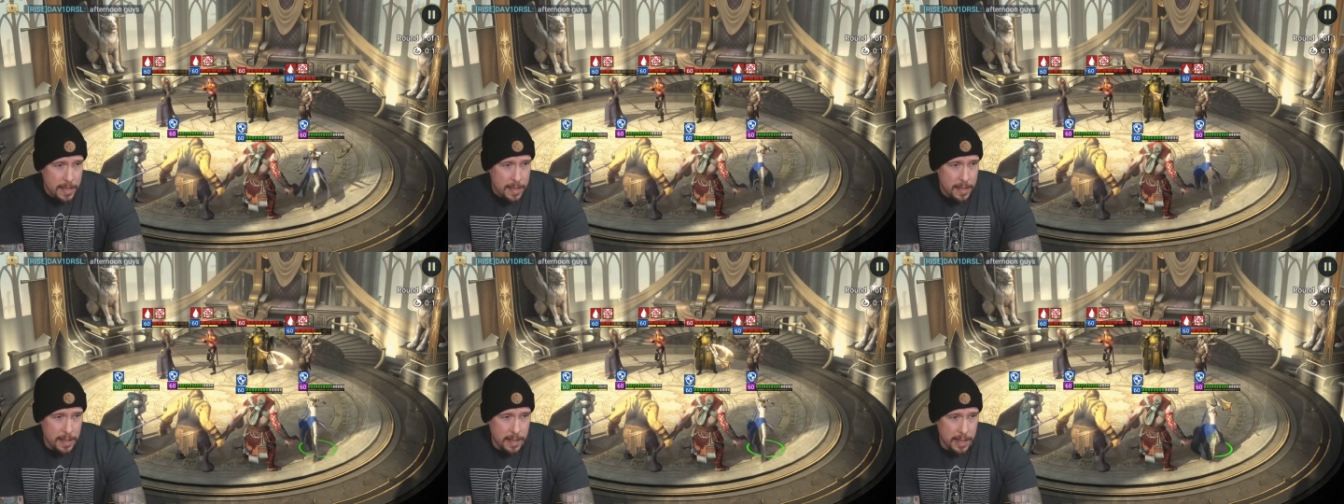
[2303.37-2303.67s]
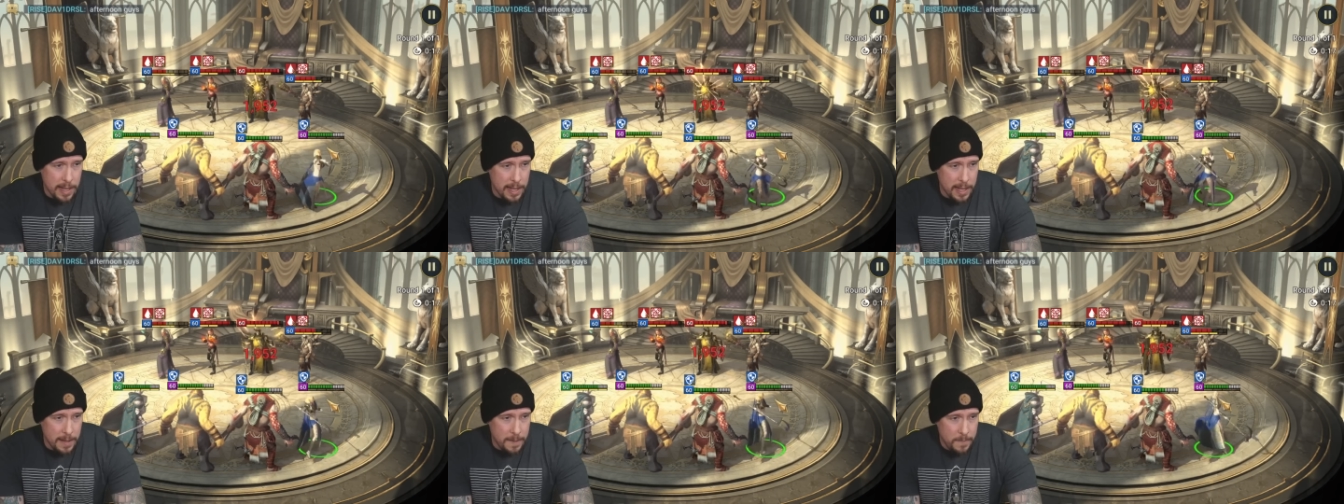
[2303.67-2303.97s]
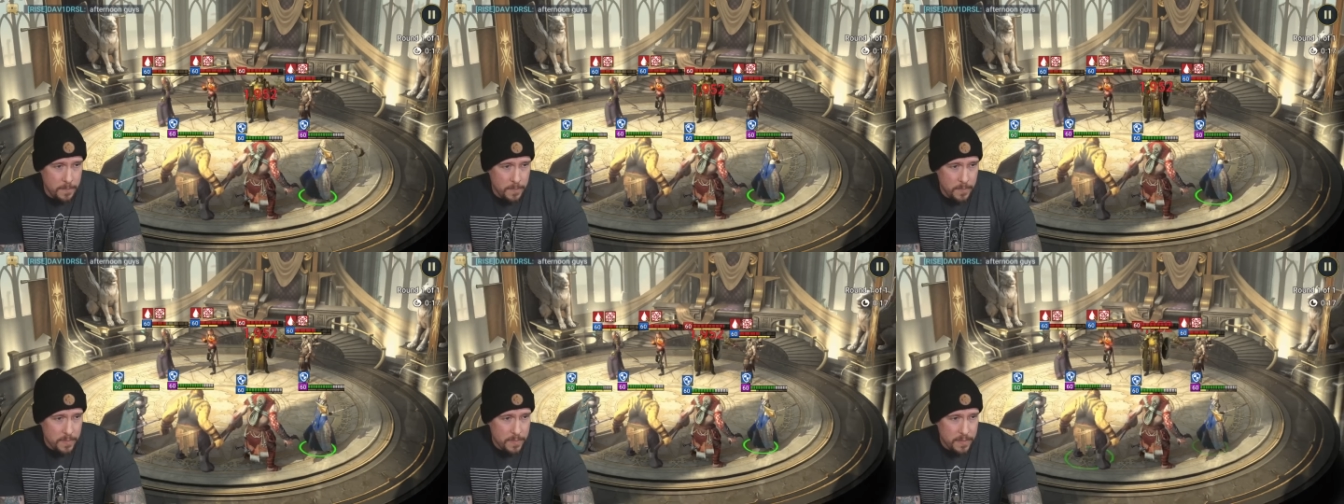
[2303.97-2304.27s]

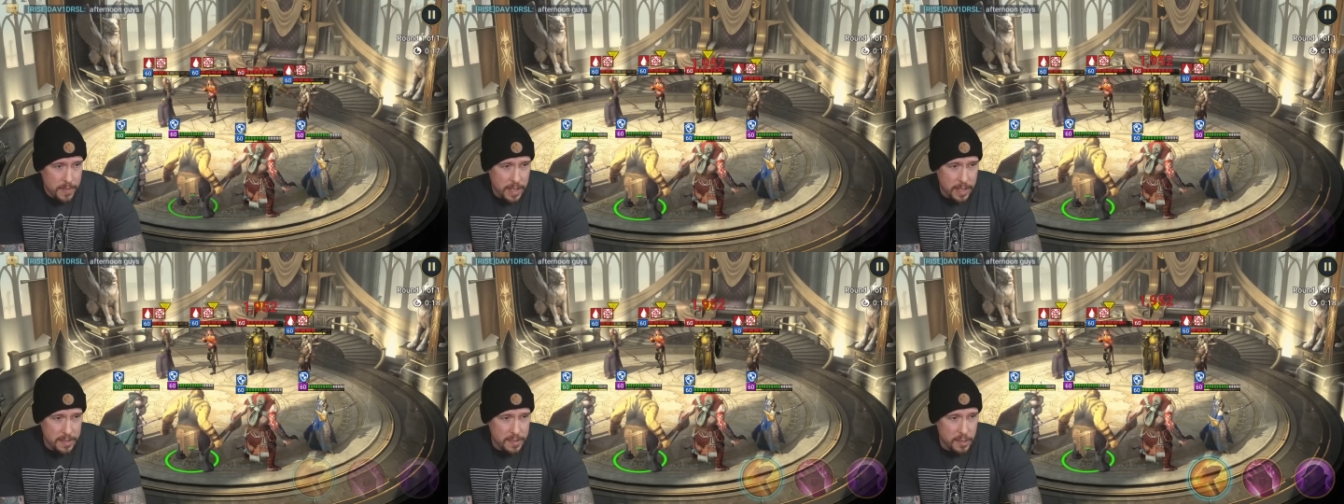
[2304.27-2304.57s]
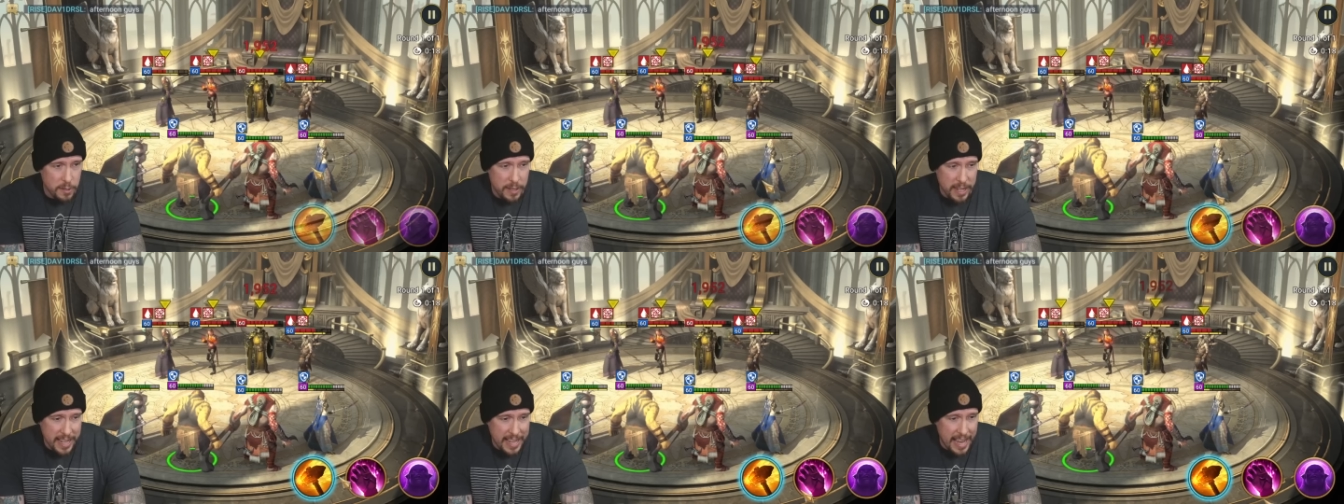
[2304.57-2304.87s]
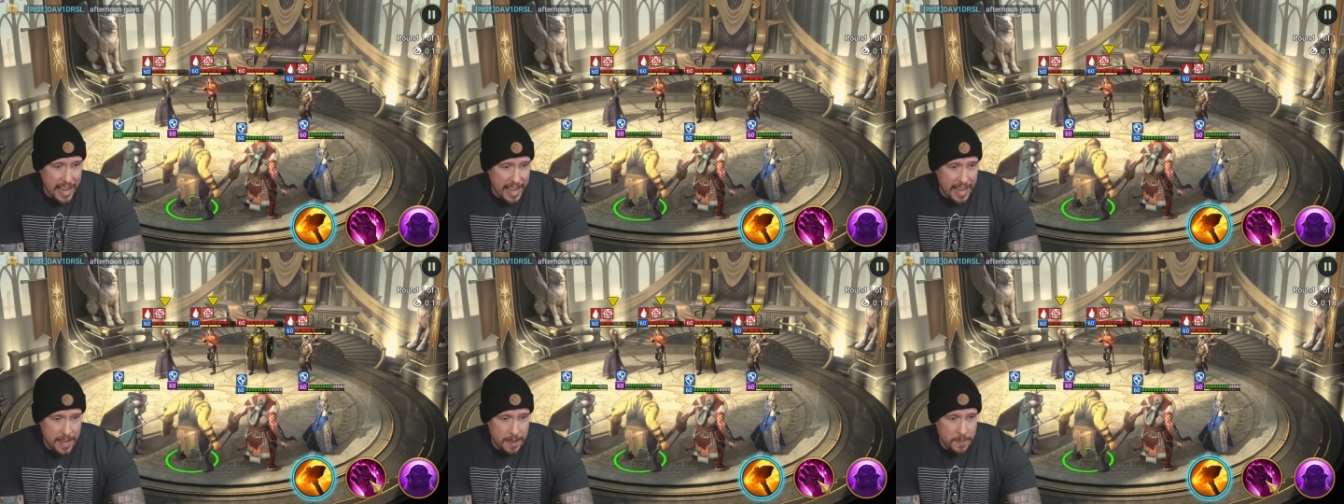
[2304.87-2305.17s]
against
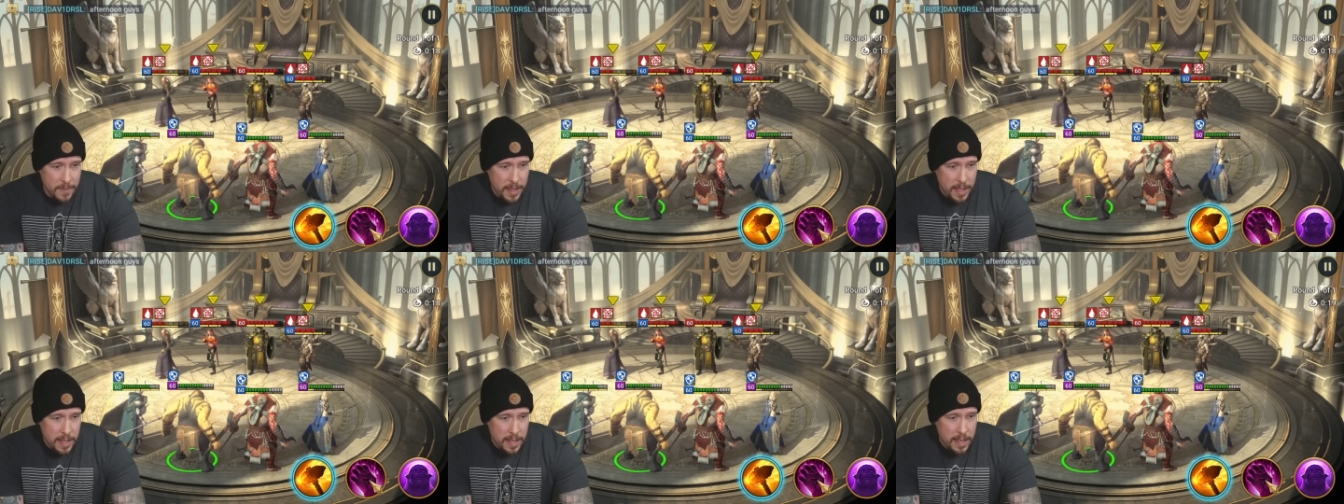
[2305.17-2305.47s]
UDK.